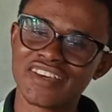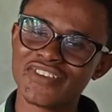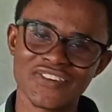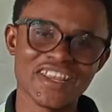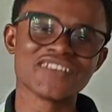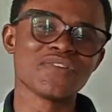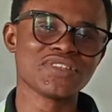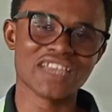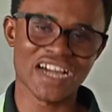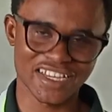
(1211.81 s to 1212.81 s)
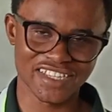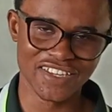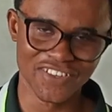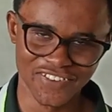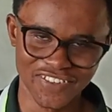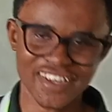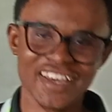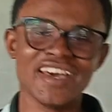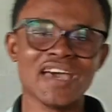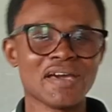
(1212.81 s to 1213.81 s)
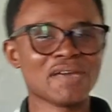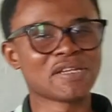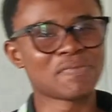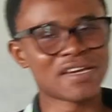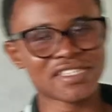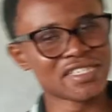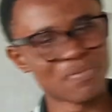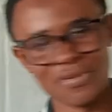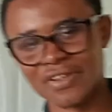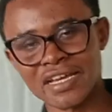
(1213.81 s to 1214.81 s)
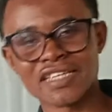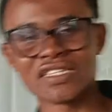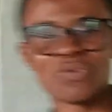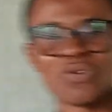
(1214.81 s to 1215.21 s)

No, that's not what they're asking you. In mathematics, product has its